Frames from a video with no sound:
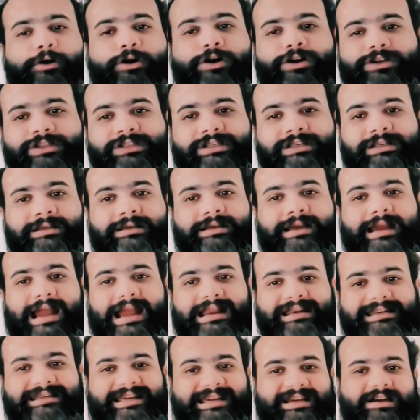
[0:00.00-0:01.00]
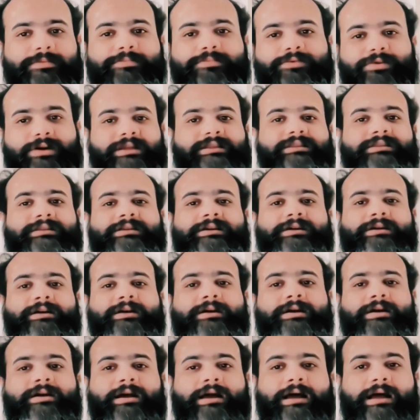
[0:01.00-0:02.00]
pause and take a breath.
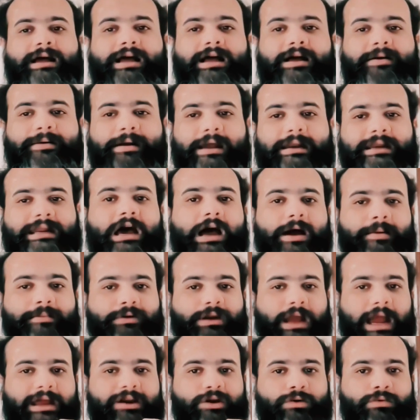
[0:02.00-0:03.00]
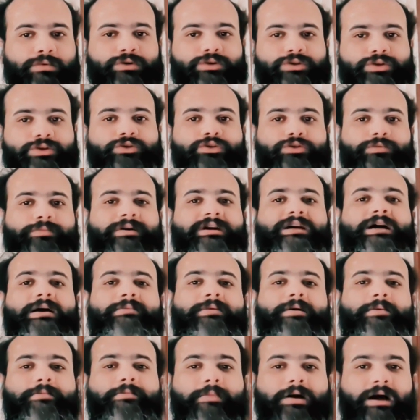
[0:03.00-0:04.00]
Now, I don't want you to
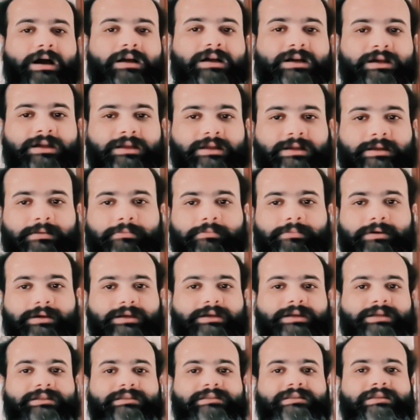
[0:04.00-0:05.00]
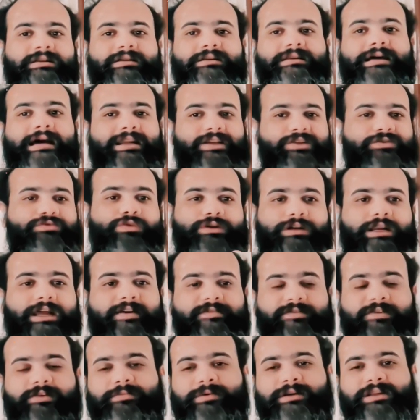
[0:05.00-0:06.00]
become a monk because that is what
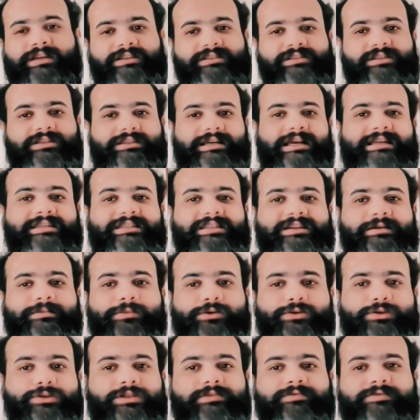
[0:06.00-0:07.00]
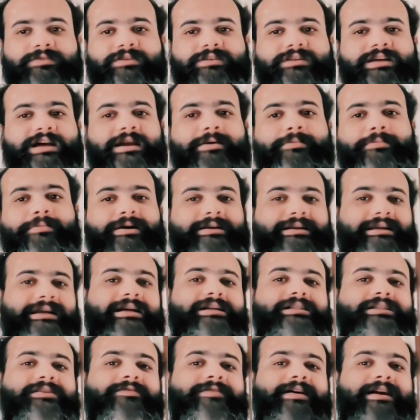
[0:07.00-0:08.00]
everybody is suggesting most of the time. But
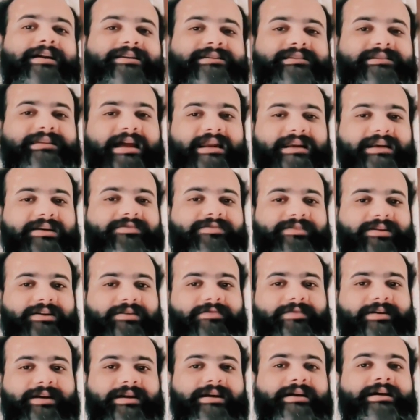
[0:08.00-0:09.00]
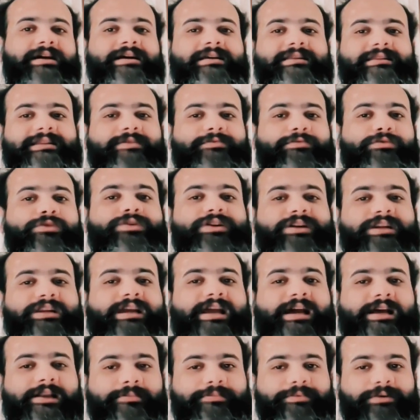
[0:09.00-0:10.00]
here's a very scientific way that will really
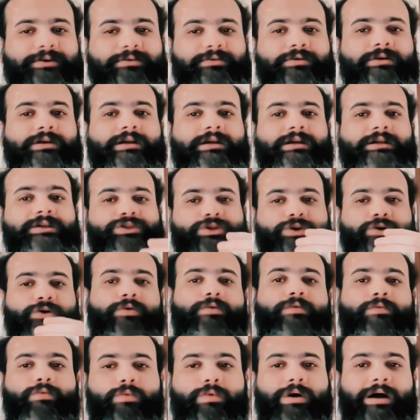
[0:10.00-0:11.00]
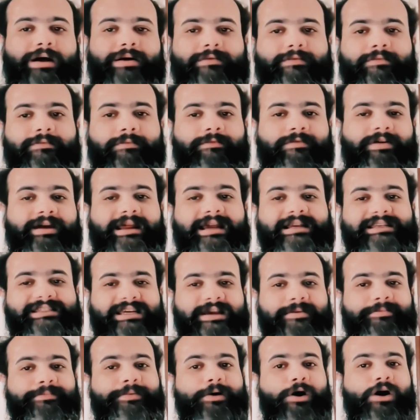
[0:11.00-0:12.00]
help you. So, when I
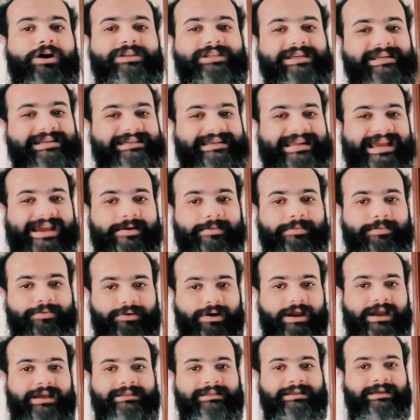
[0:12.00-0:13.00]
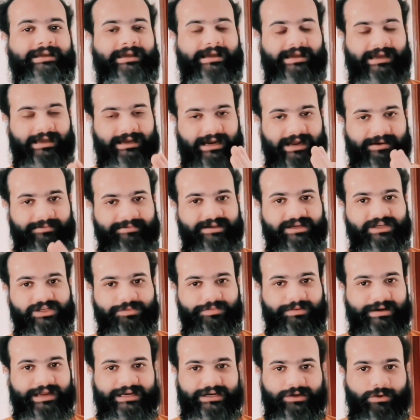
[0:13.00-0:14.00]
say pause and take breath, let me
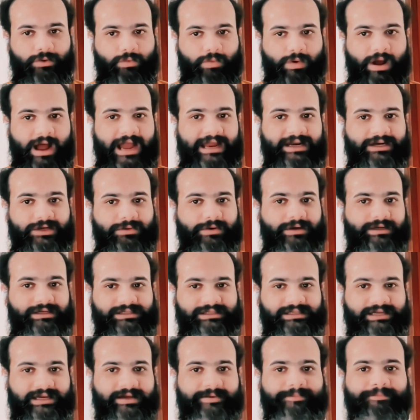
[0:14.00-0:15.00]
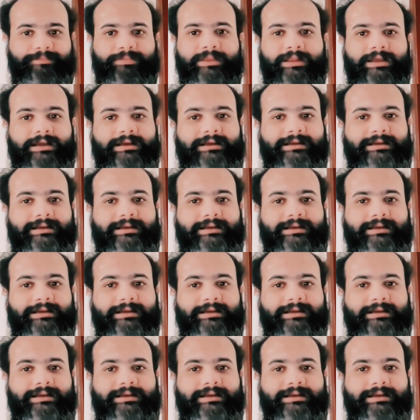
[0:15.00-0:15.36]
explain you why do I say